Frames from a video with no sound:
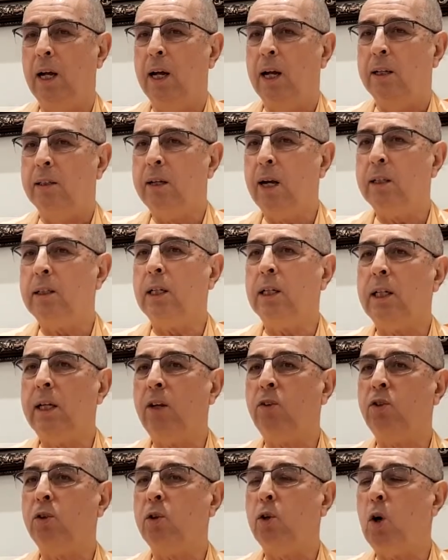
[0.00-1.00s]

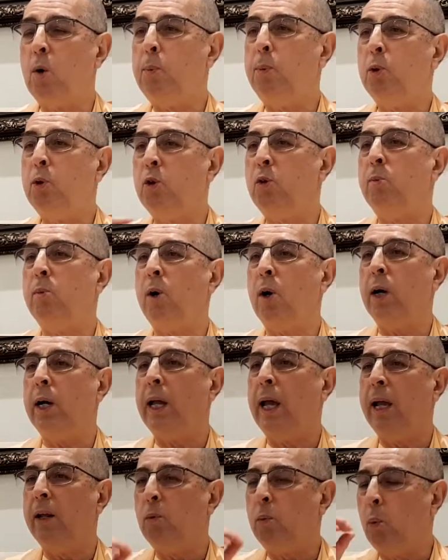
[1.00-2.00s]
Nonetheless, Gopakumar
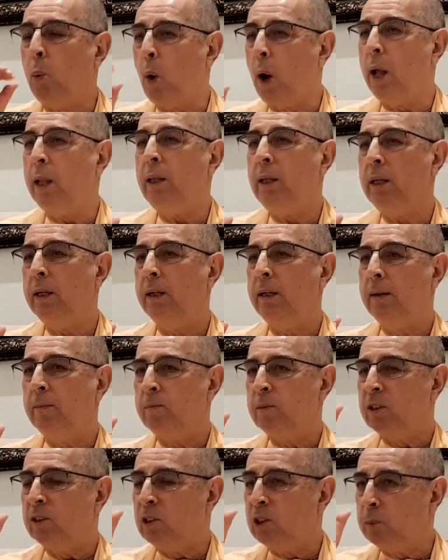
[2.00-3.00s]
had one
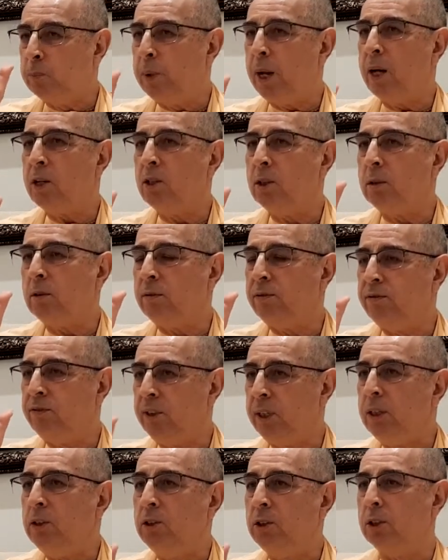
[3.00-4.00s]
special
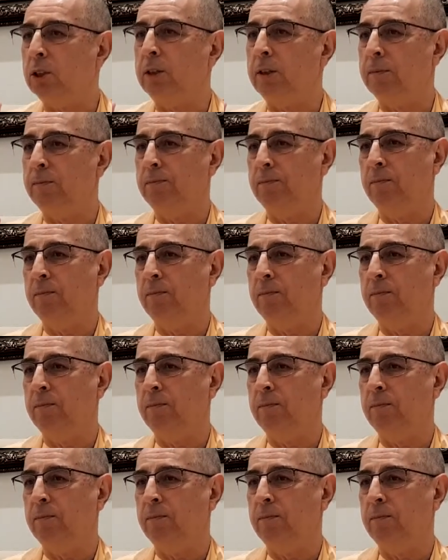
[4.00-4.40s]
feature,